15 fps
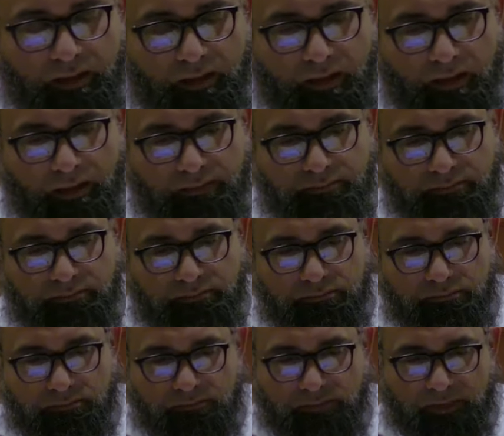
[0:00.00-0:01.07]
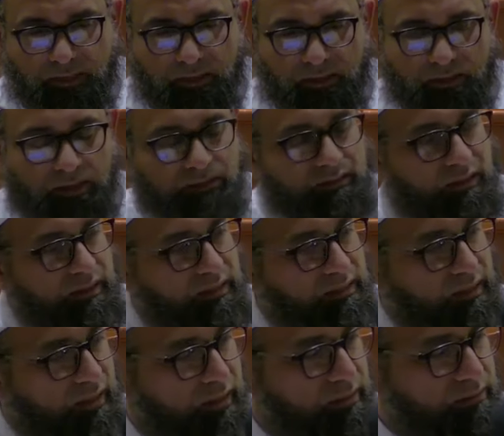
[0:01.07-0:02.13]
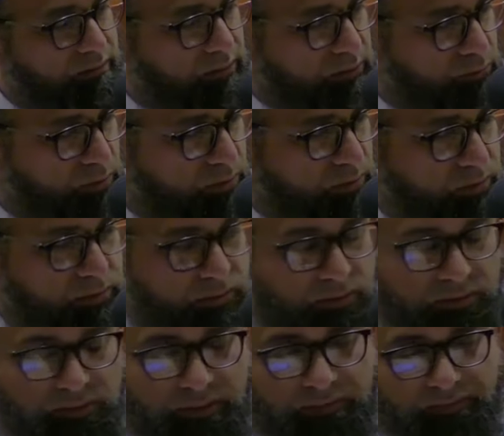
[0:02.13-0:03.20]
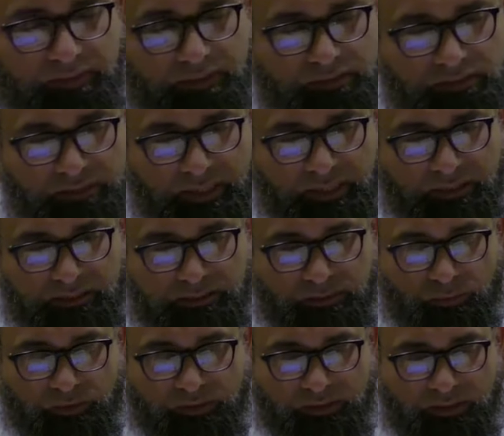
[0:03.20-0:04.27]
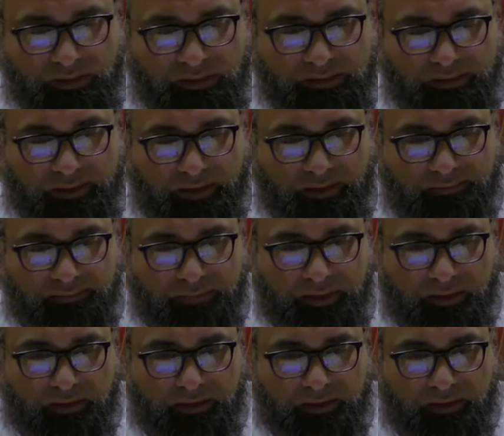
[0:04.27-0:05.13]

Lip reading: the Qadiriyya, these were deviant sects within Islam.